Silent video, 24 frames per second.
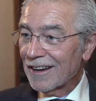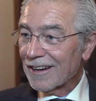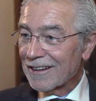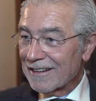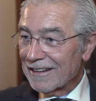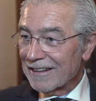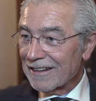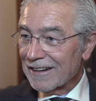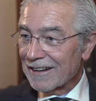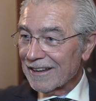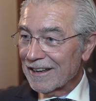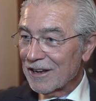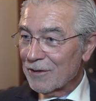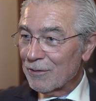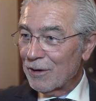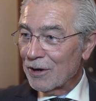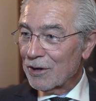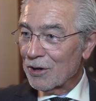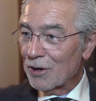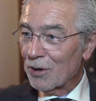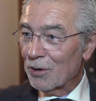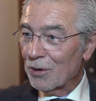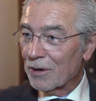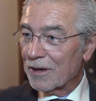clearly
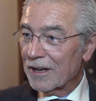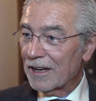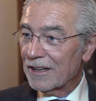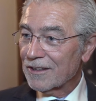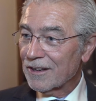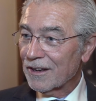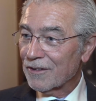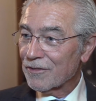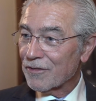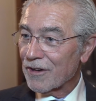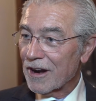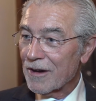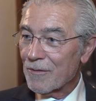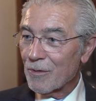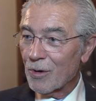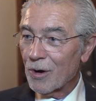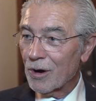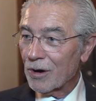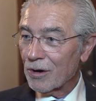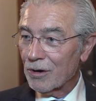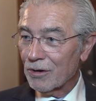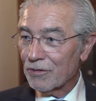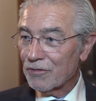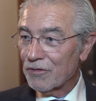when you look at the
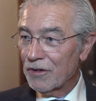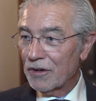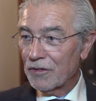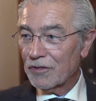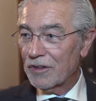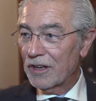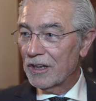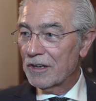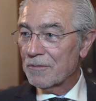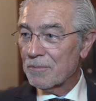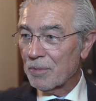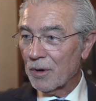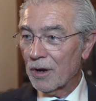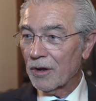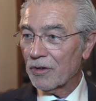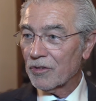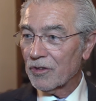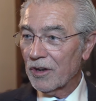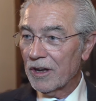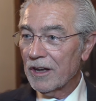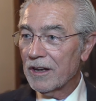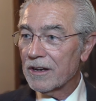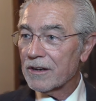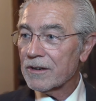framework of 15
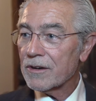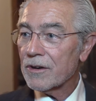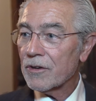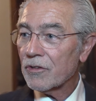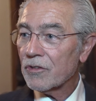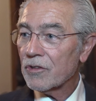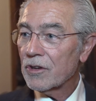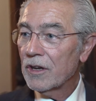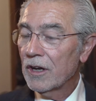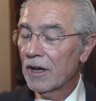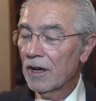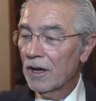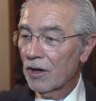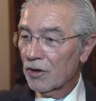plus years,